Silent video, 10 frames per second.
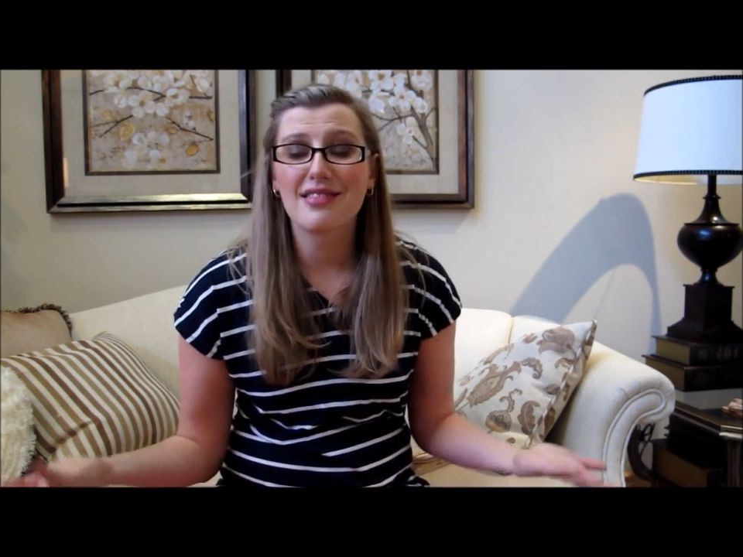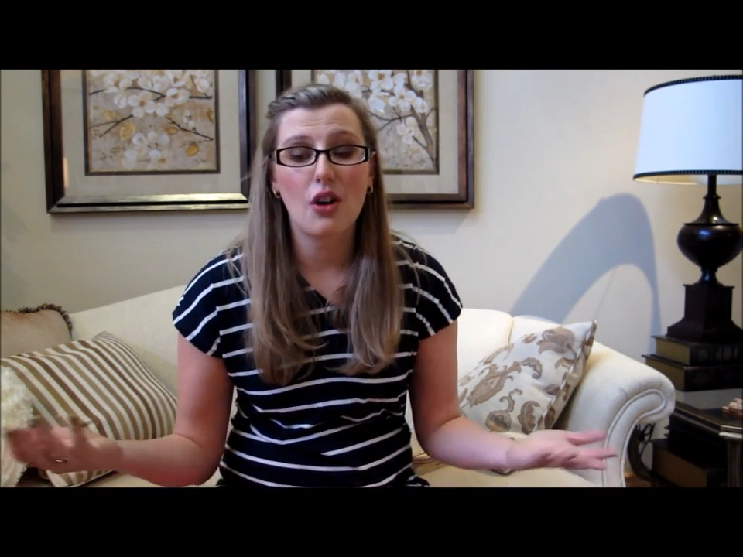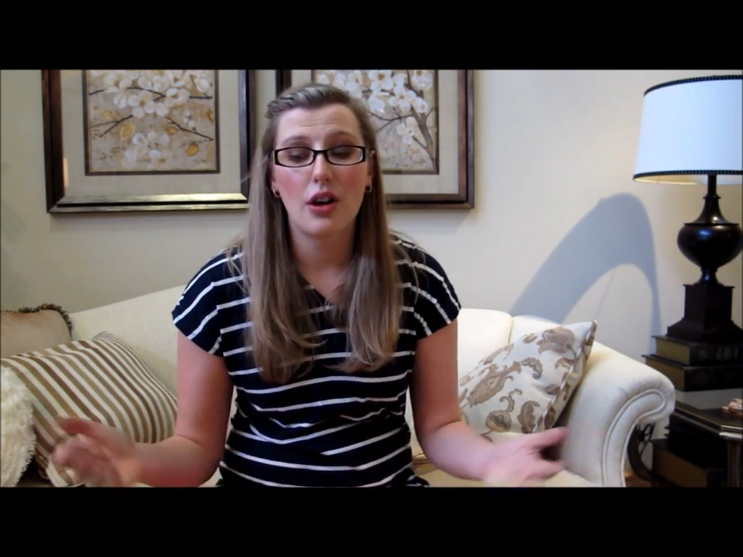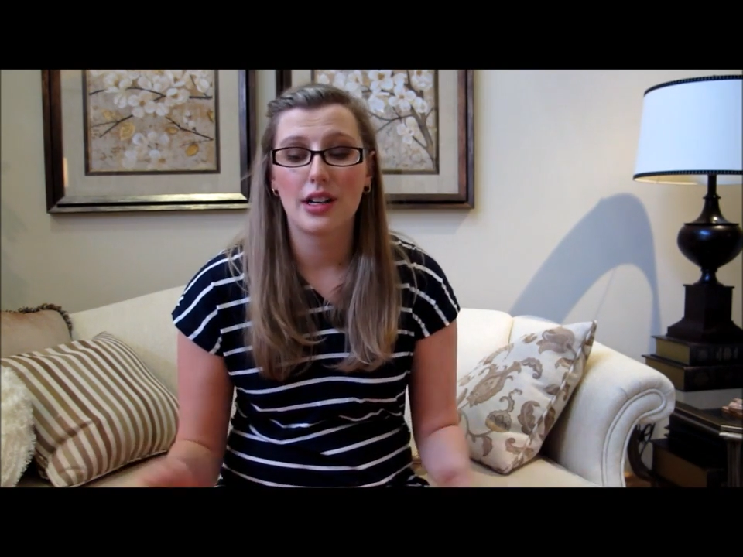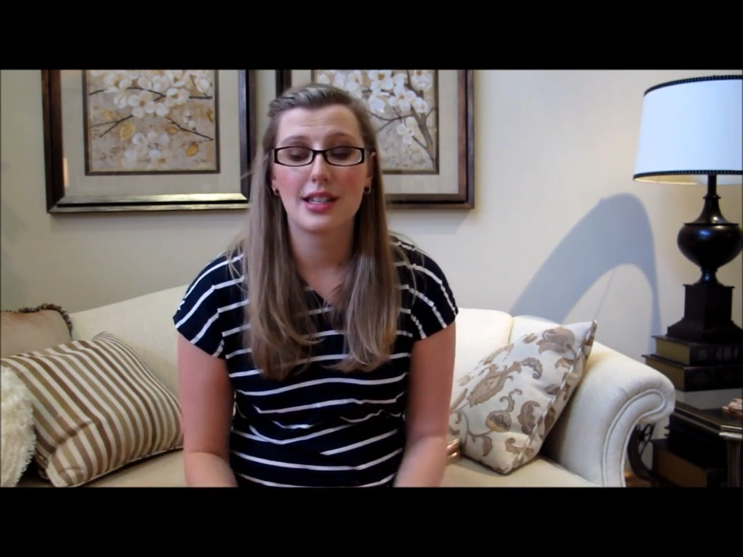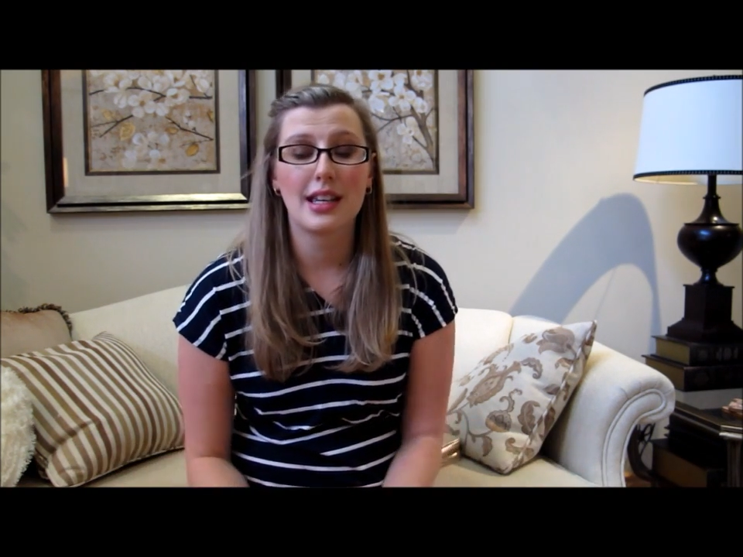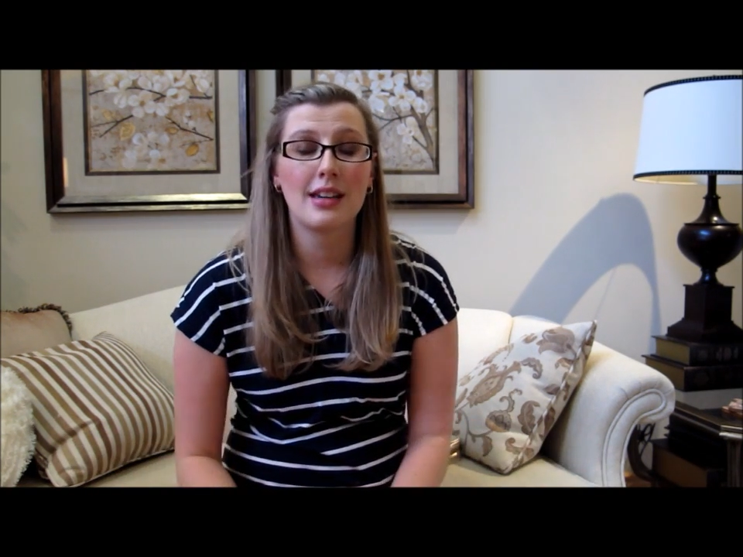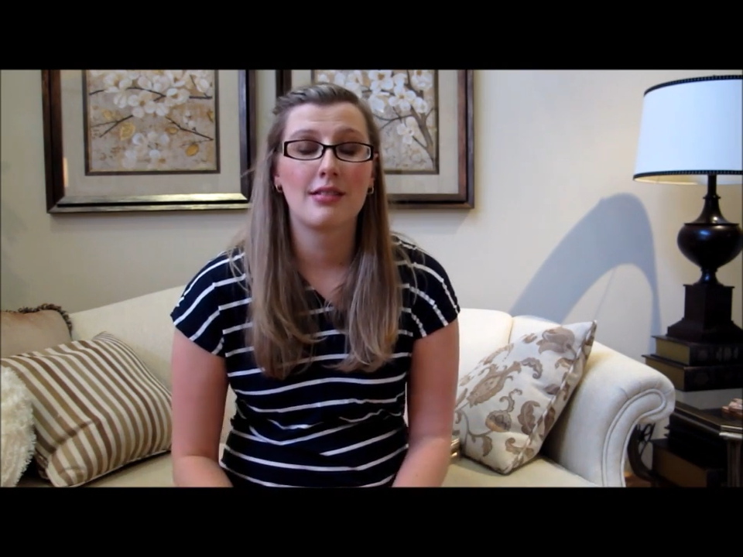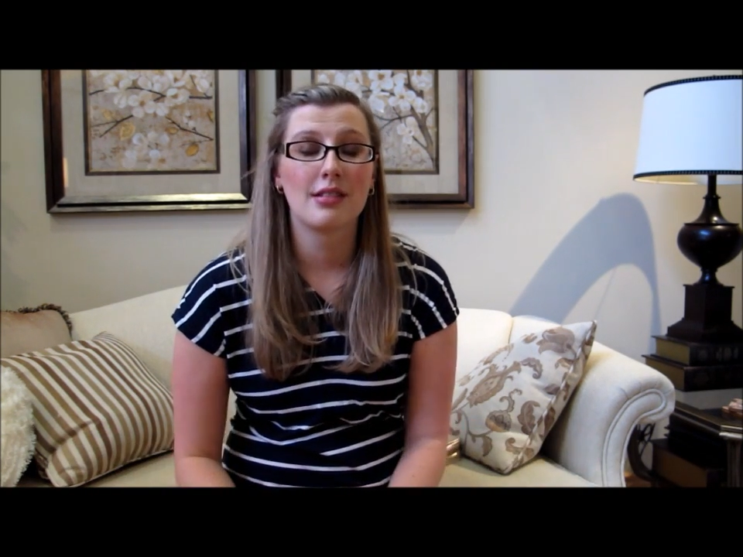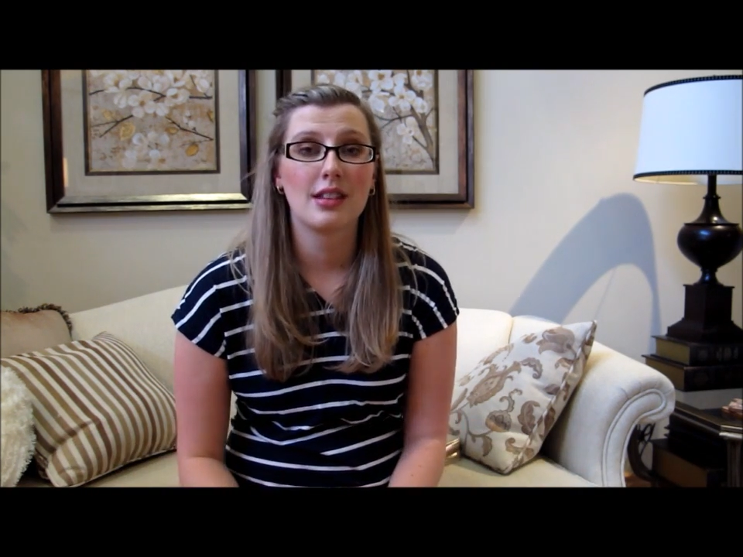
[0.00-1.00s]

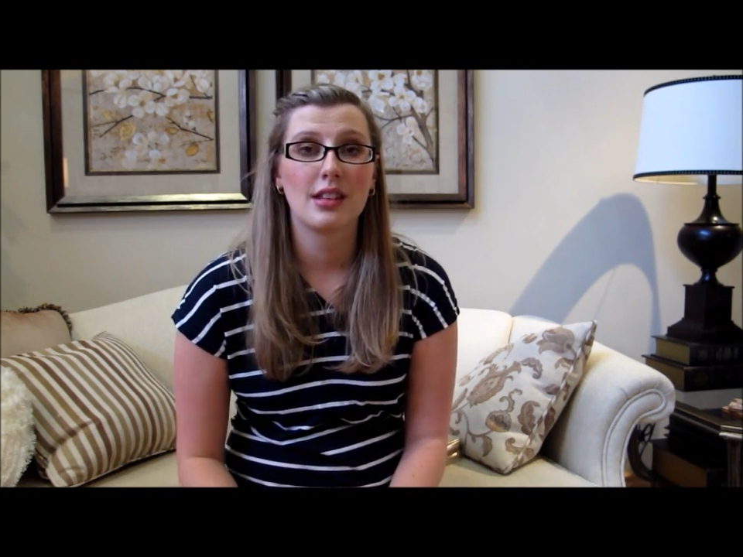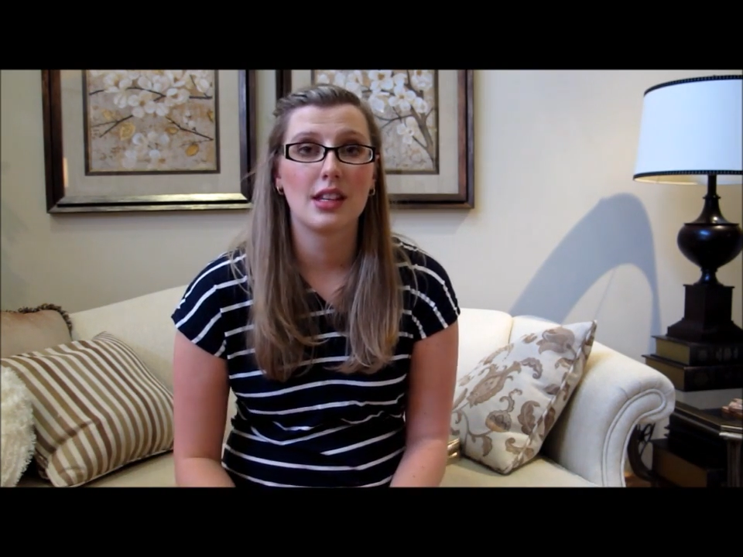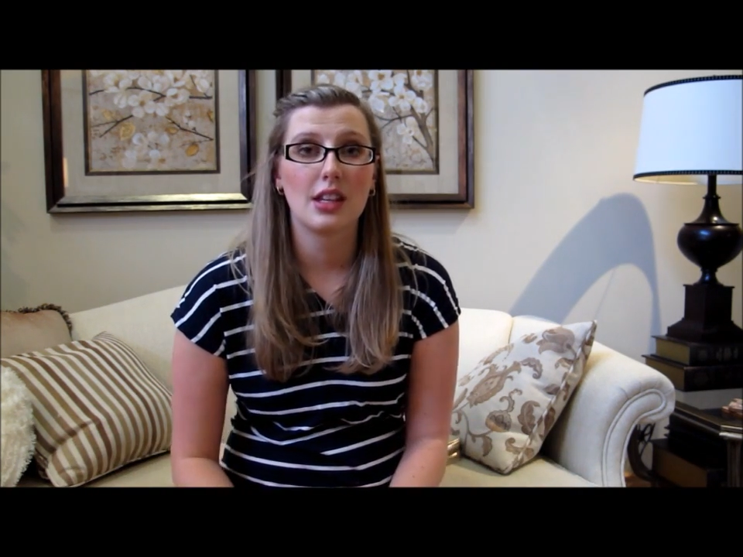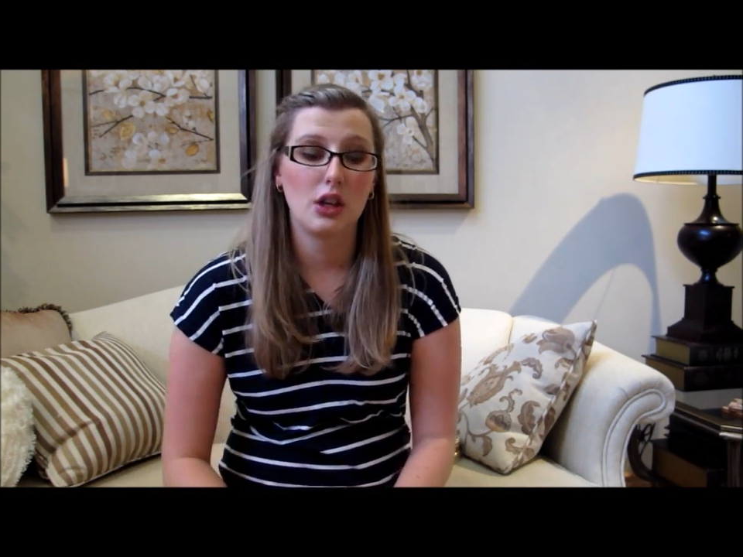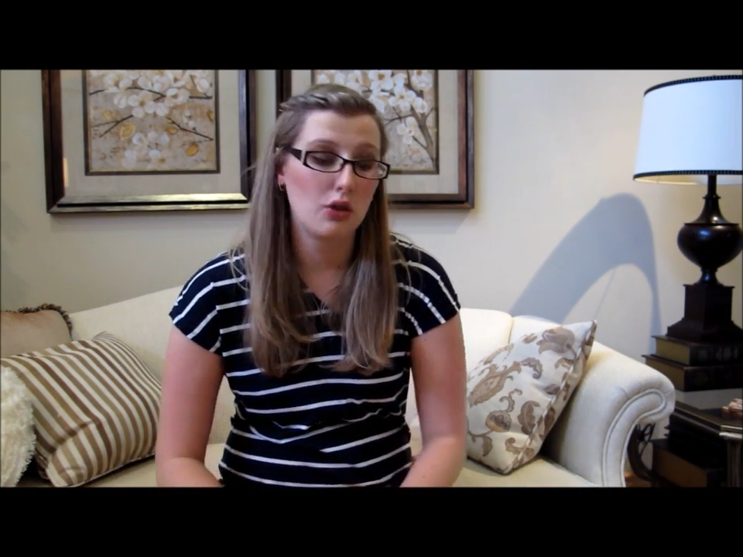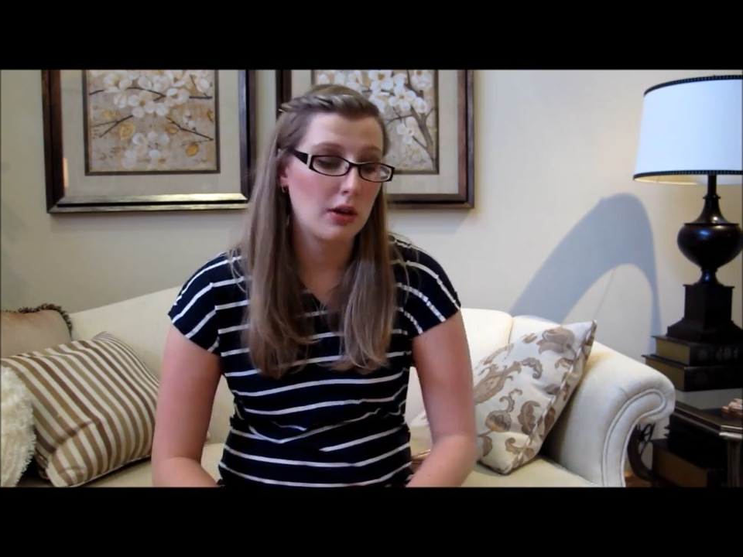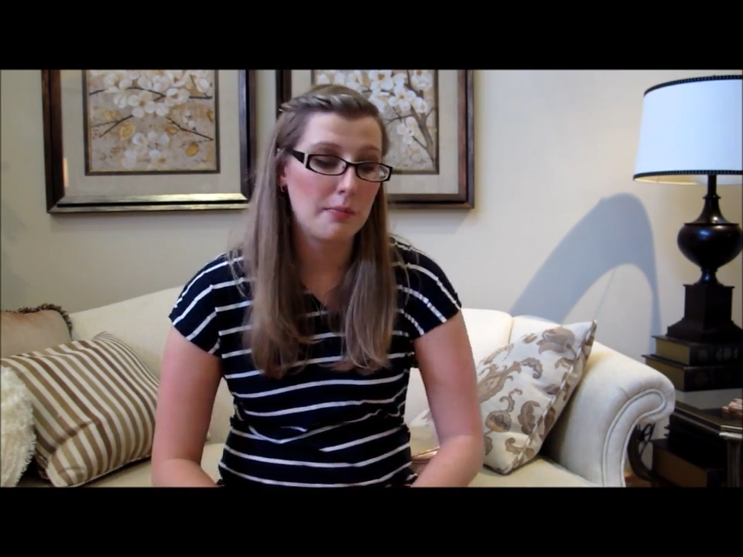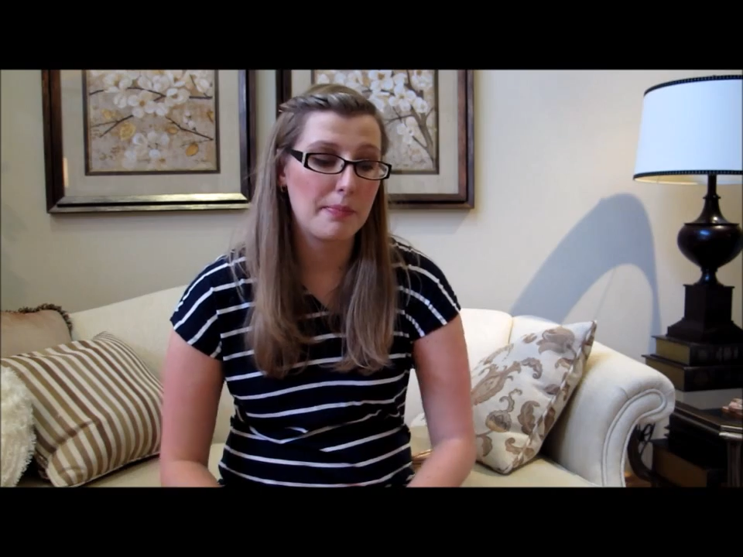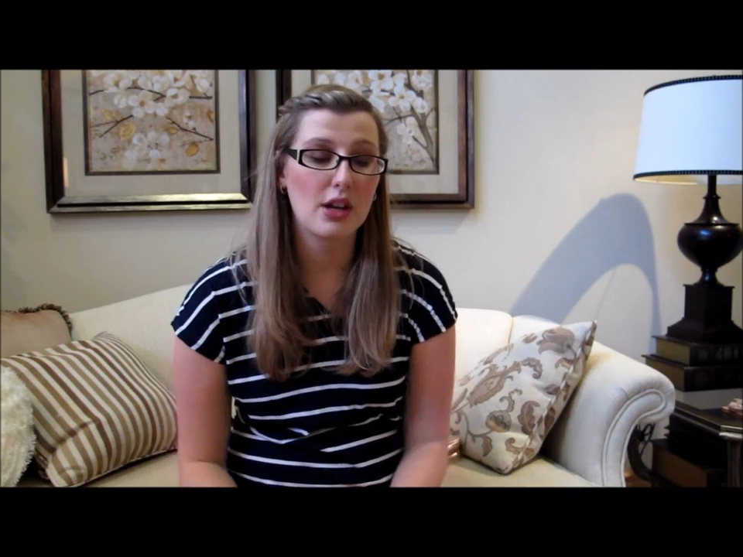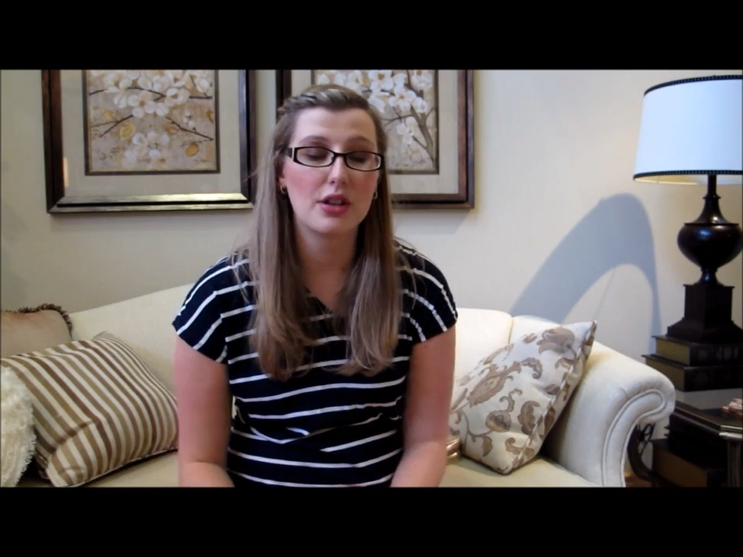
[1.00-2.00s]
honestly, you can
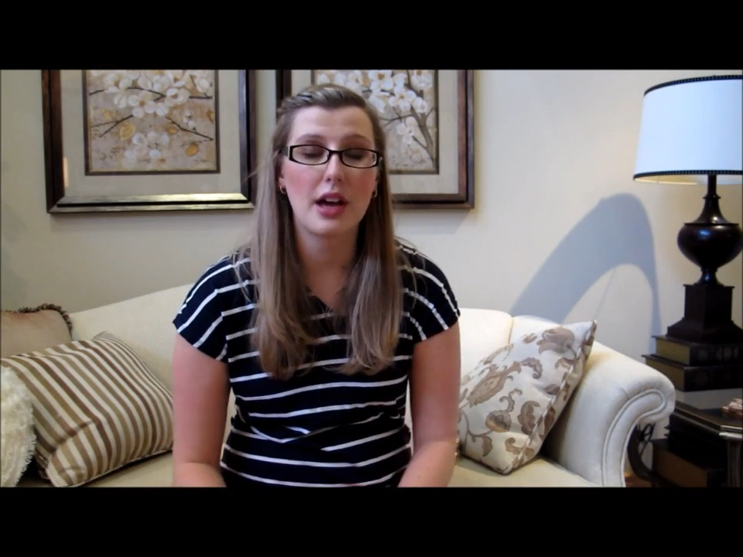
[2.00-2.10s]
build